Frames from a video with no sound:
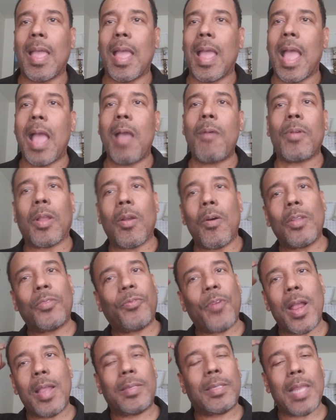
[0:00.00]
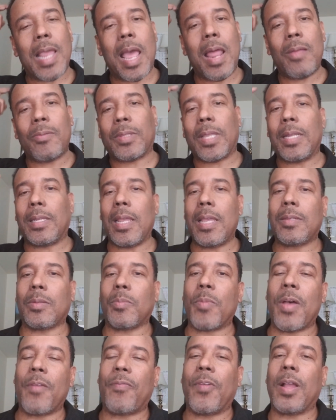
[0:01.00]
I would go as far as say, I don't think there's
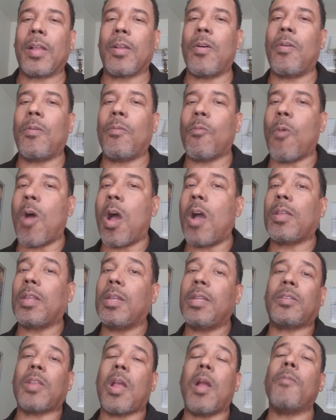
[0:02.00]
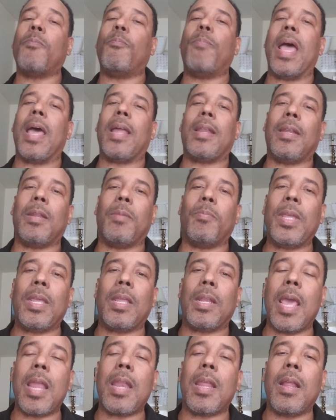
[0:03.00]
a motherfucker walking this earth better than me
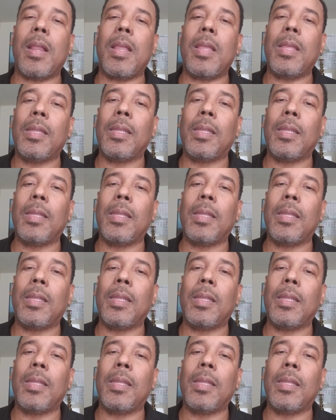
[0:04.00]
in that area.